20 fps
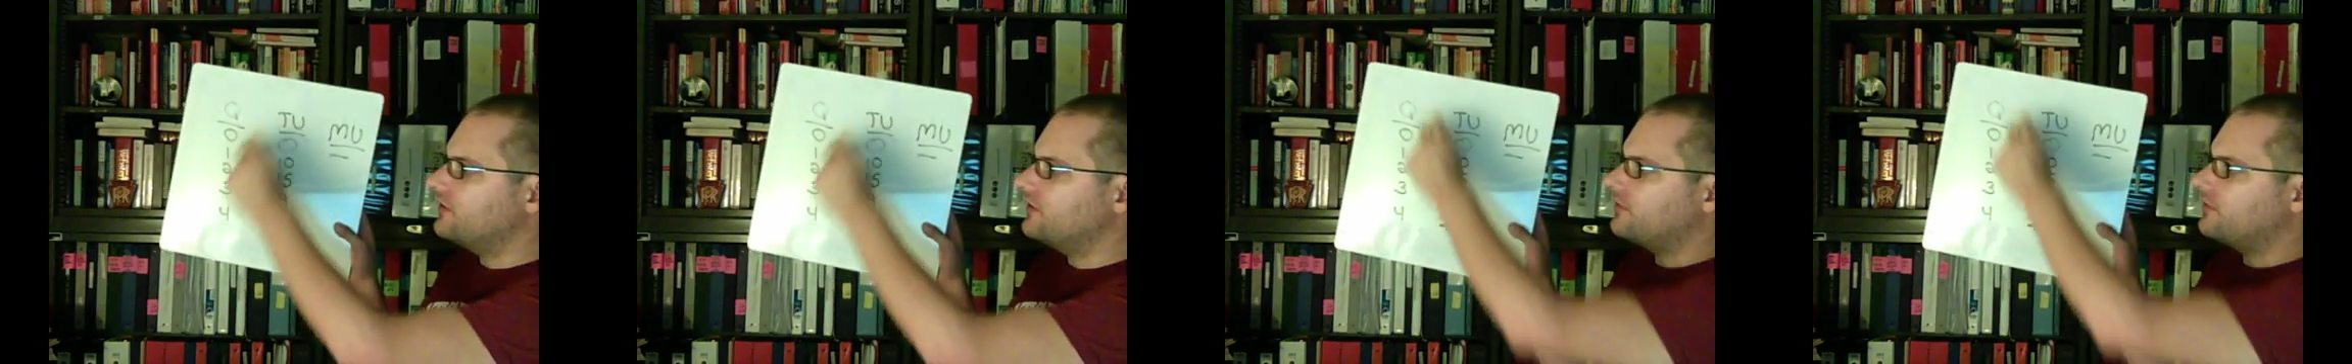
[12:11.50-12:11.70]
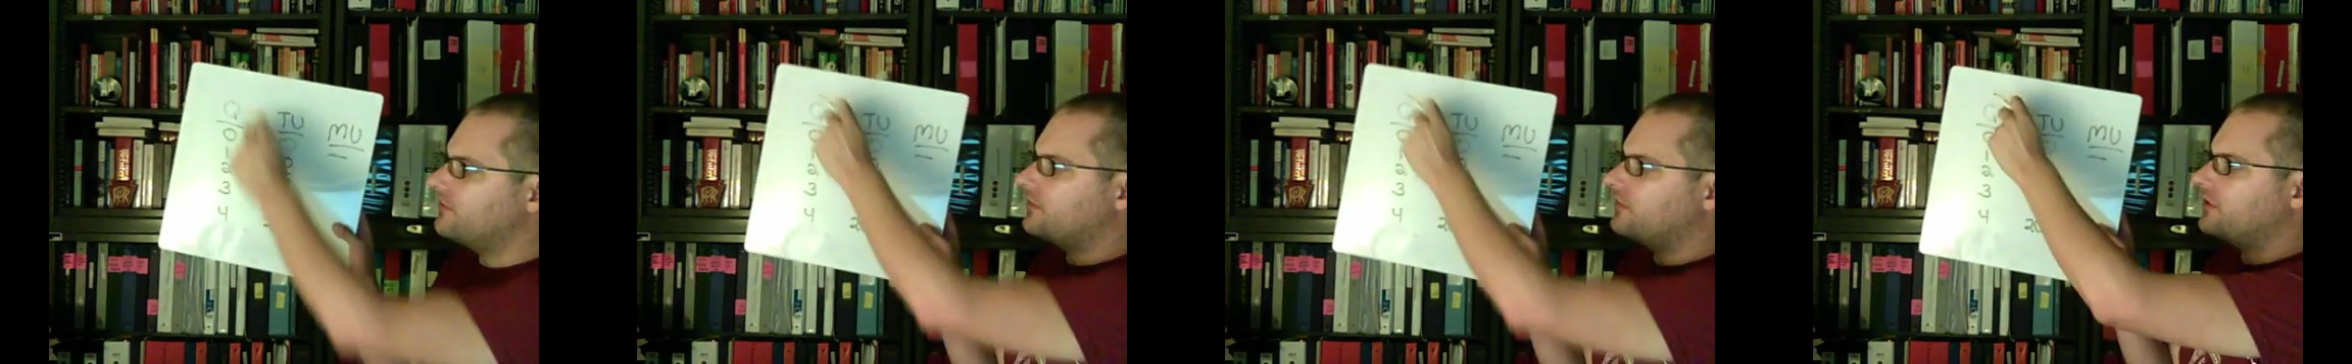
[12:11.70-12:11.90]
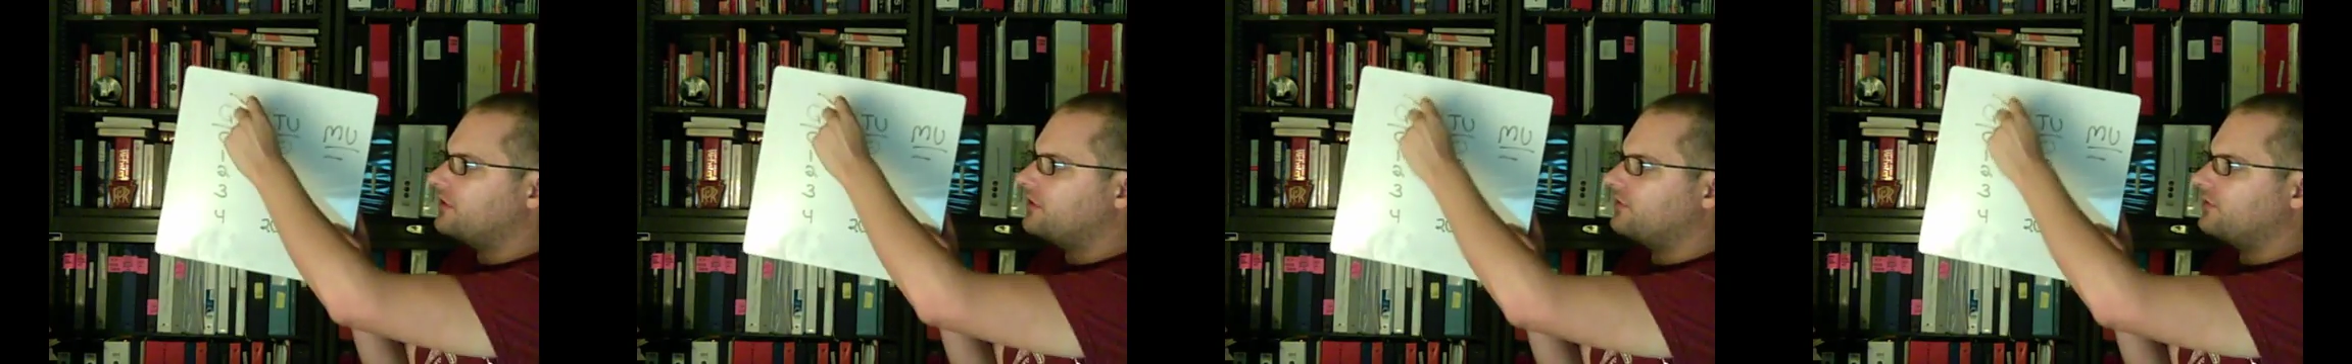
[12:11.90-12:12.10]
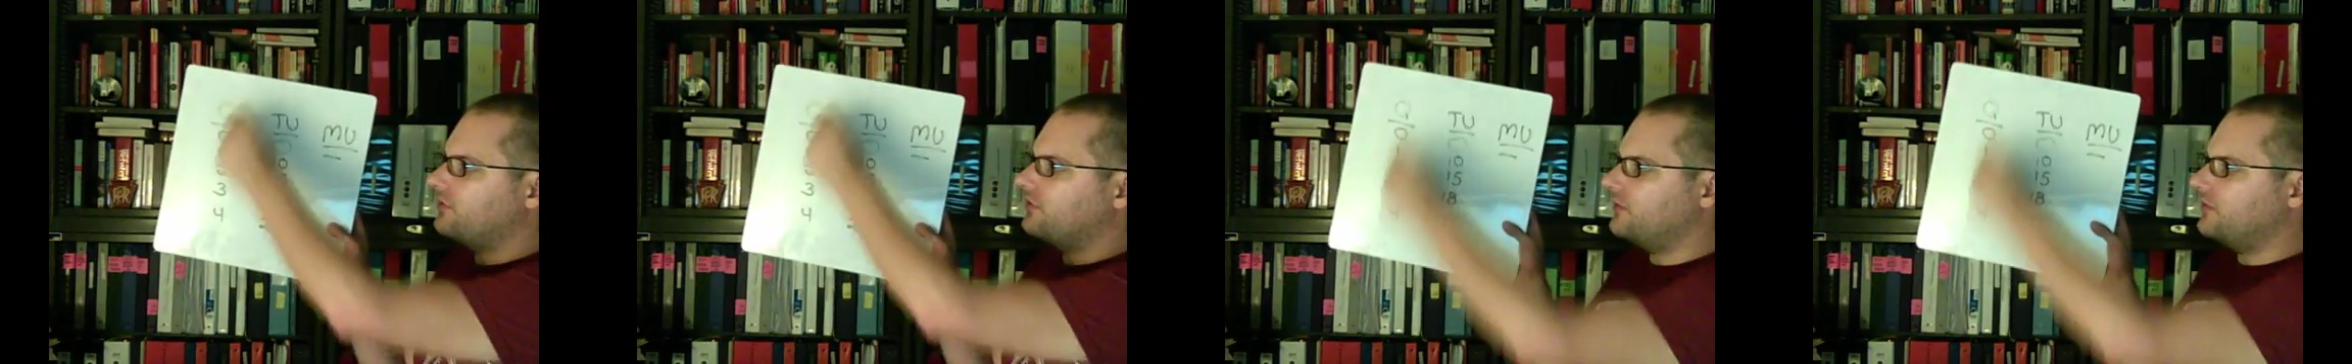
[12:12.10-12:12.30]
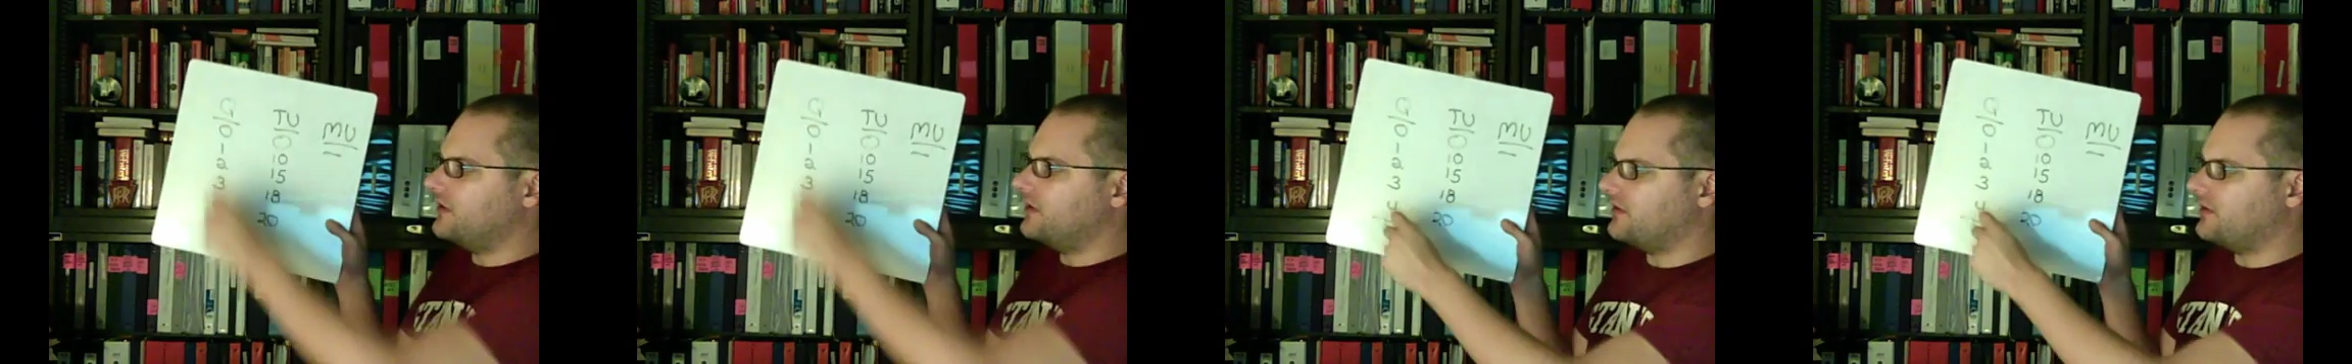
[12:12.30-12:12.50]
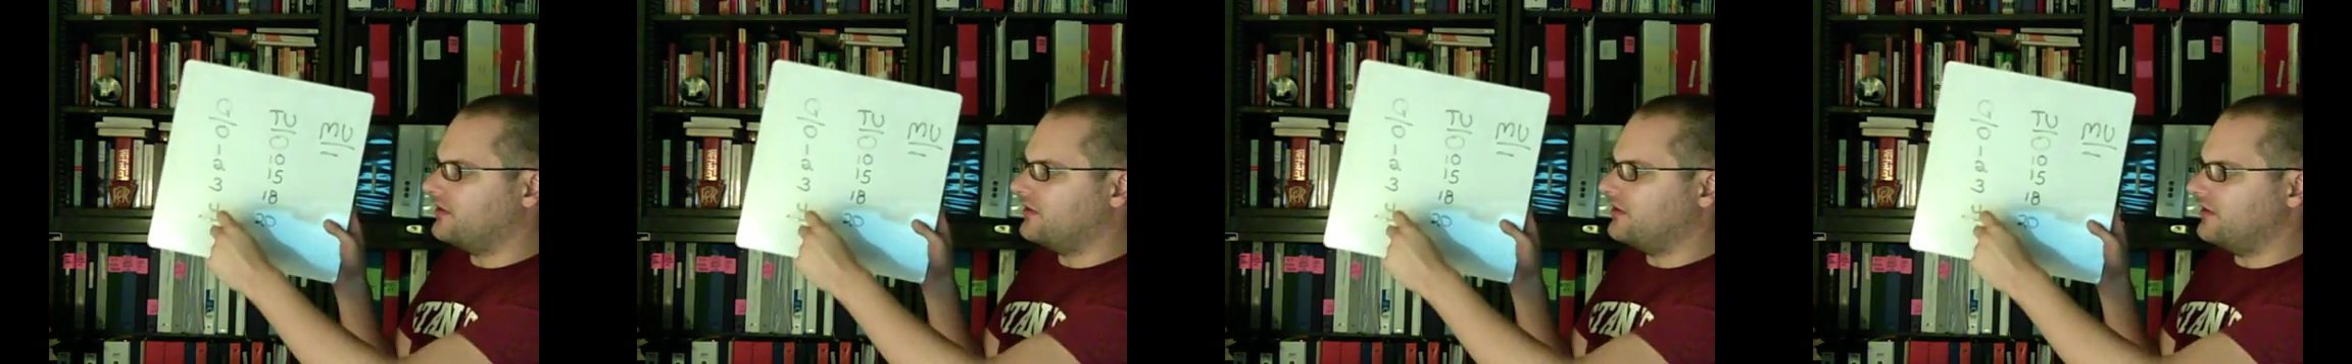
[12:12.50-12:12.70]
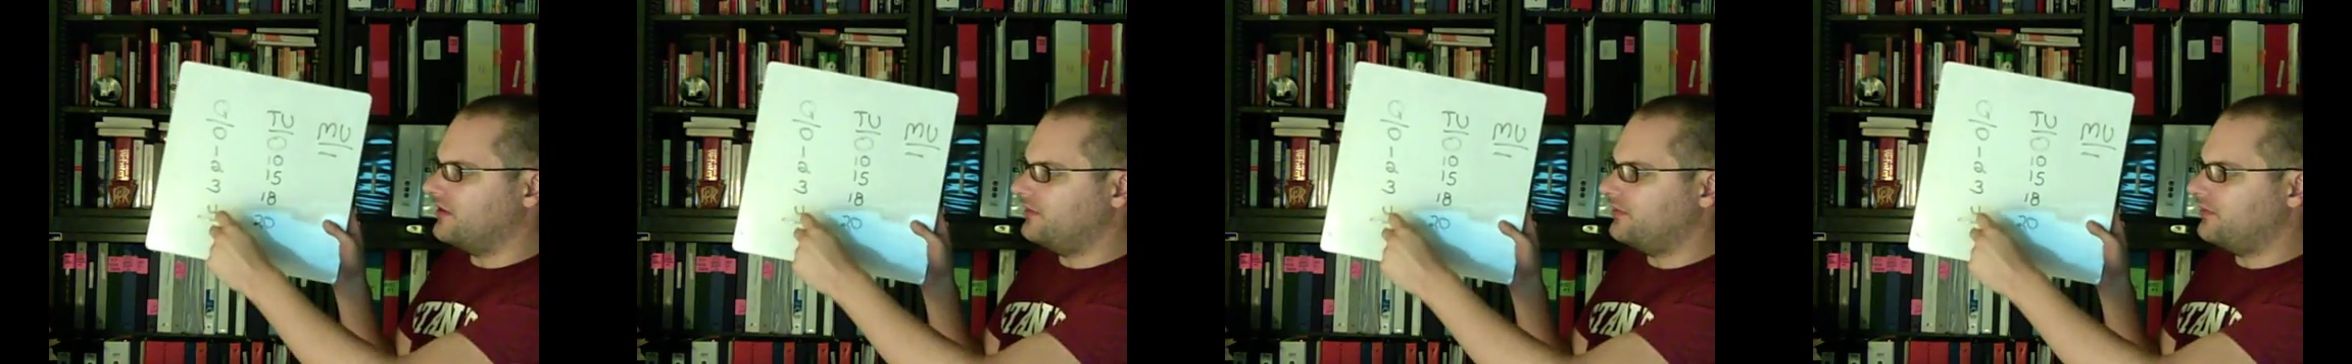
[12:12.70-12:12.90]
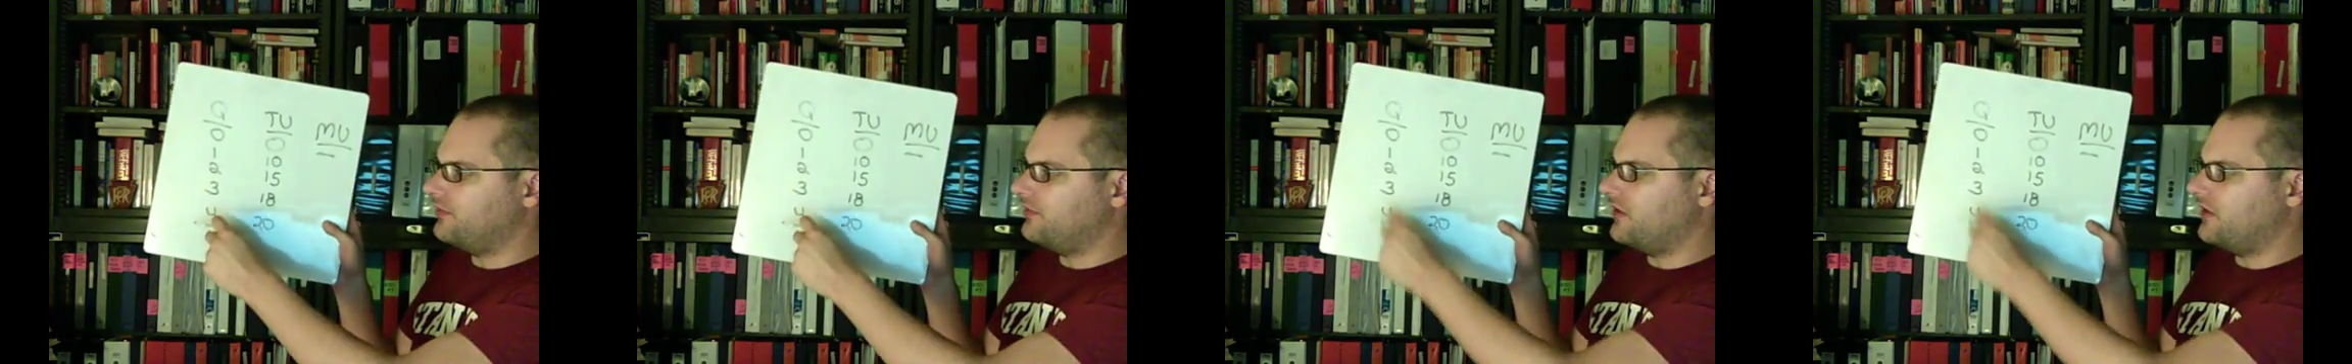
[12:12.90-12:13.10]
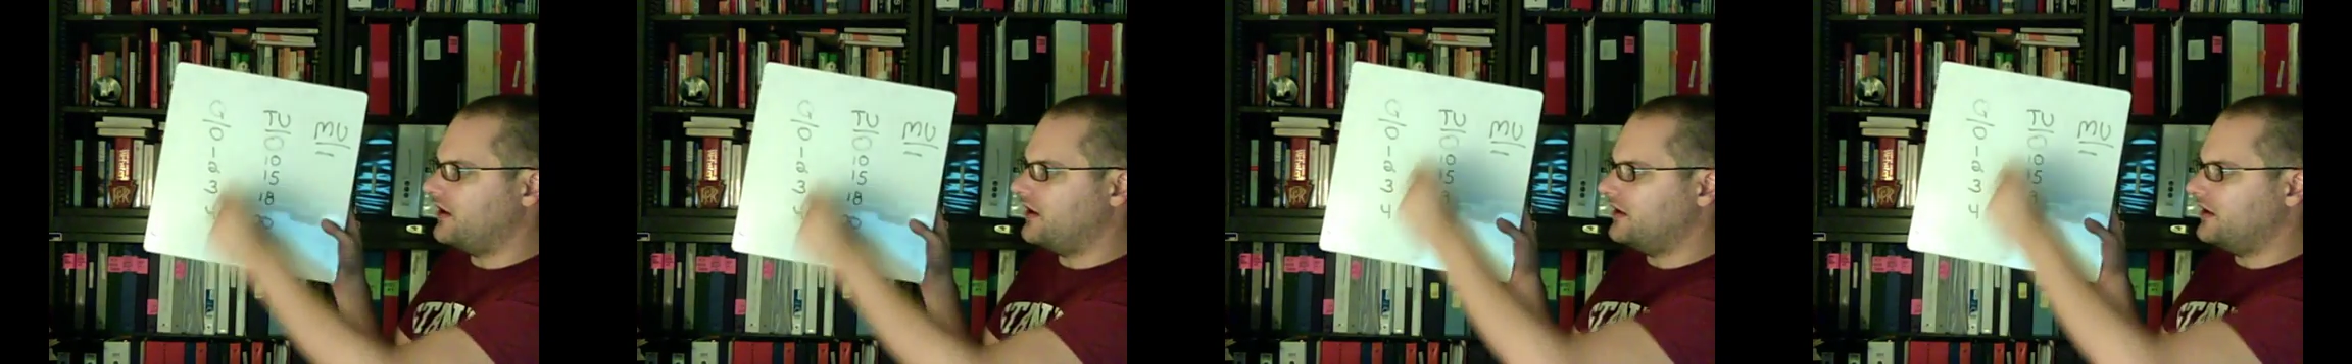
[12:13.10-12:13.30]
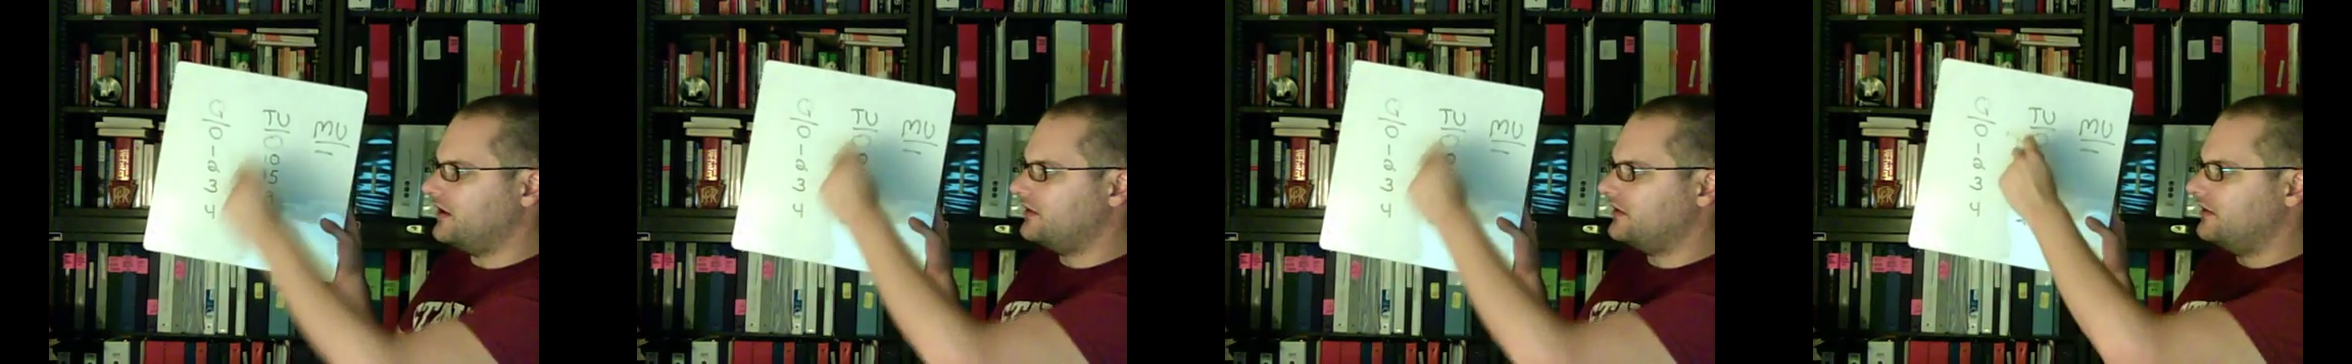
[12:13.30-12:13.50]
from consuming this
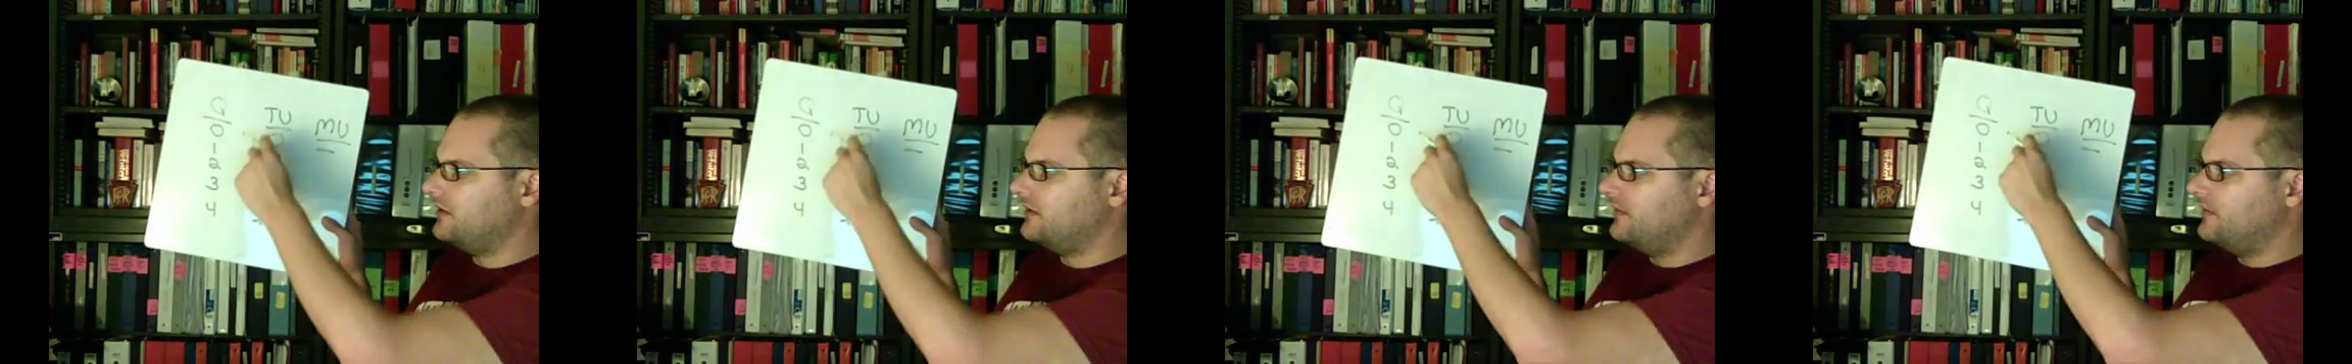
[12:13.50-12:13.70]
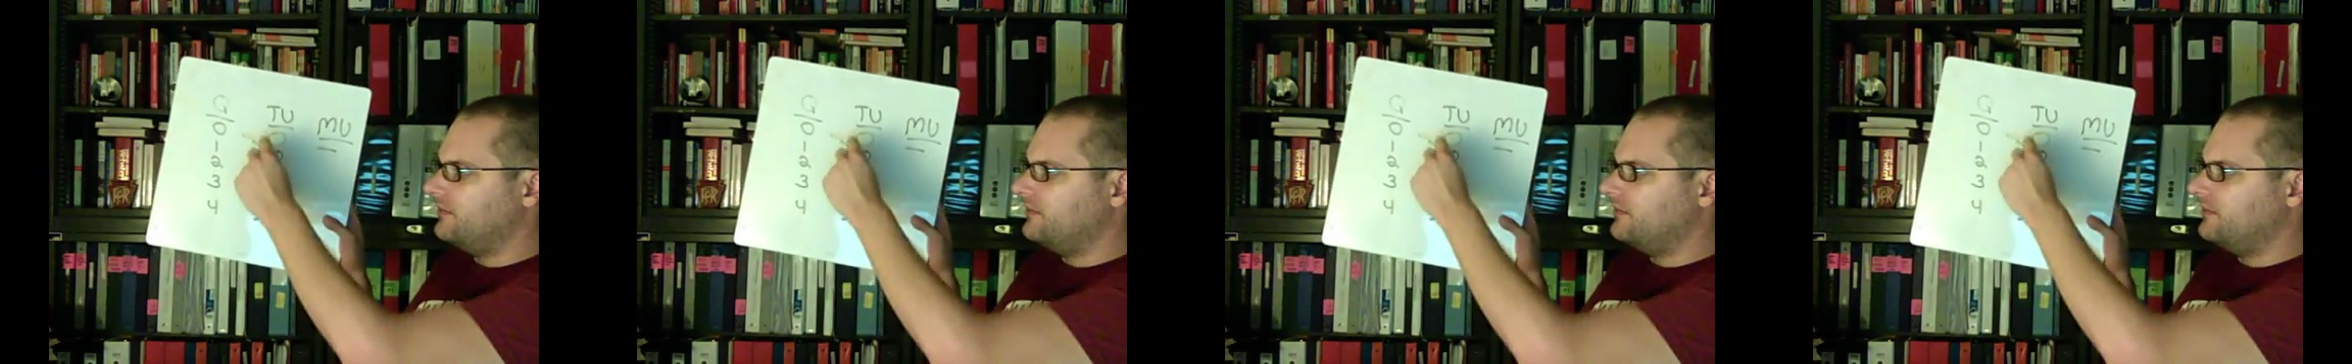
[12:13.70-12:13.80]
product